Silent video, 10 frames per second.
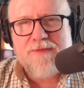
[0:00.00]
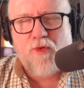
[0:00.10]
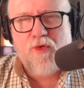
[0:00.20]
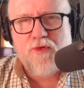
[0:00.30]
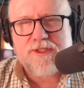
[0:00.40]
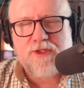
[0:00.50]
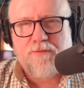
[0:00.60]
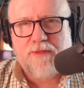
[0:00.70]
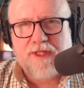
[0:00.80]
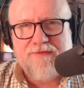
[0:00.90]
find it
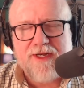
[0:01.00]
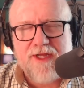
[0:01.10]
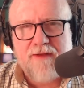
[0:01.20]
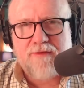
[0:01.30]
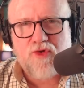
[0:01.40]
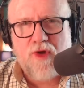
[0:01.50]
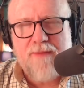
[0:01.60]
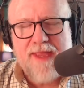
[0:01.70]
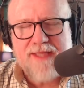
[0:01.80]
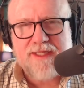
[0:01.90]
amazing
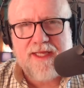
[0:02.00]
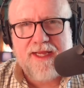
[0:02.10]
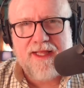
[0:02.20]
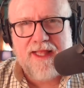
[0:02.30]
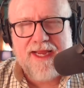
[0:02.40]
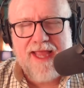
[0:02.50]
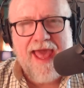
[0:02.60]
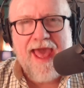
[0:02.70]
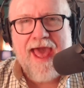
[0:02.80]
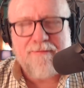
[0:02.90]
that these people who still
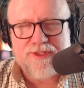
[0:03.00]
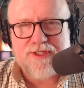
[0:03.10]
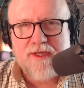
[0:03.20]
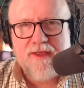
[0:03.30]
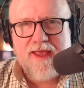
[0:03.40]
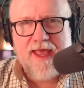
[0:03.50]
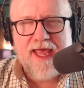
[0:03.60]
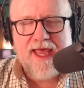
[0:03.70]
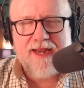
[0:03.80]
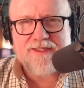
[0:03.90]
believe that Donald
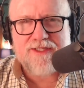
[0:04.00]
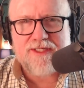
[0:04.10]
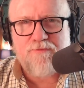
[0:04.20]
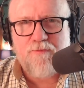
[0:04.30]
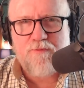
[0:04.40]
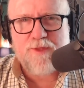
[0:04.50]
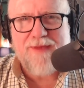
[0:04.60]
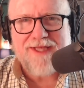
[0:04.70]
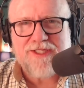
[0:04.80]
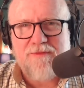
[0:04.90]
Trump has like
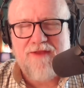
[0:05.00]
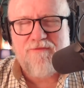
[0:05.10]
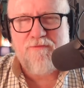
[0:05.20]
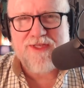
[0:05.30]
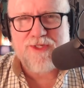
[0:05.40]
abs